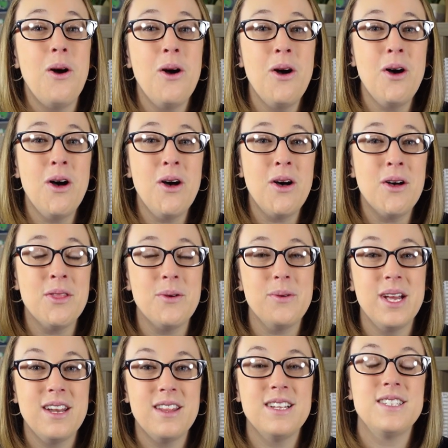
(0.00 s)
all the
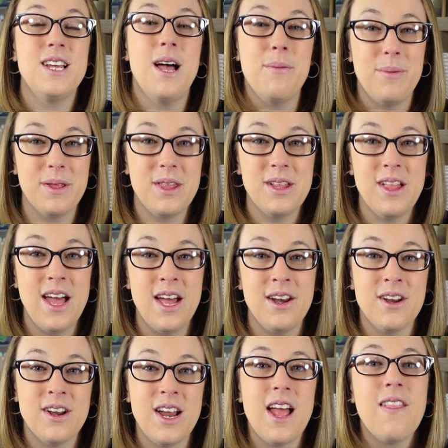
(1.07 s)
way to the top of the
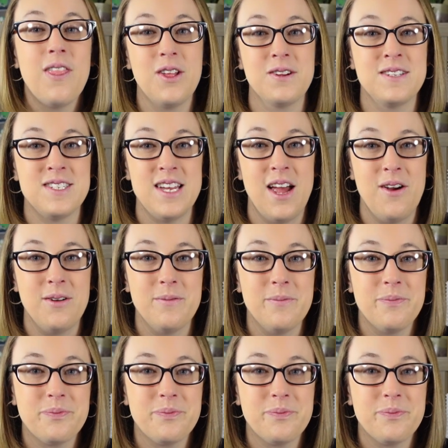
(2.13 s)
ladder and looks down.